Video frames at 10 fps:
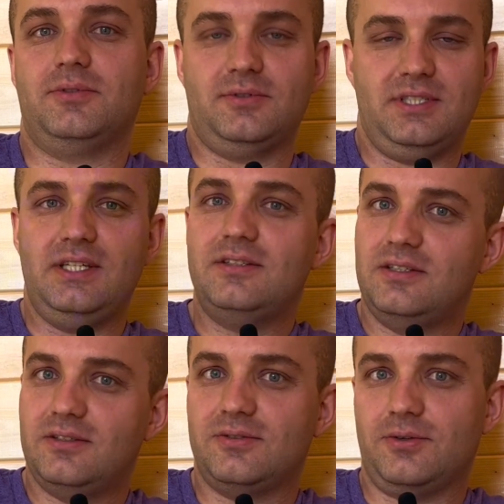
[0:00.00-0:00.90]
So it's easy
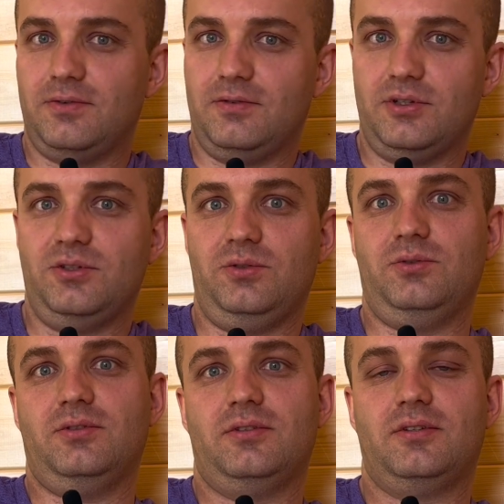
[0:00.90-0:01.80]
to sort of
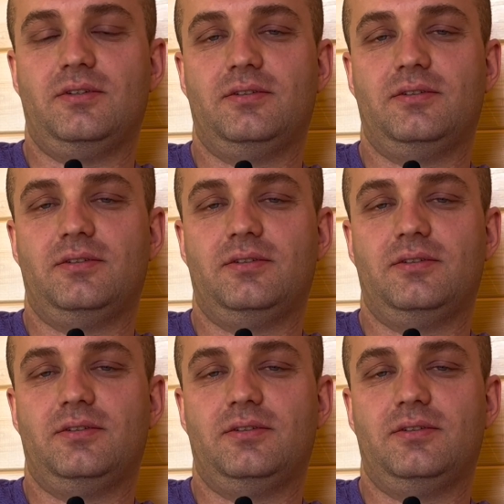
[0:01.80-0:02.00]
lose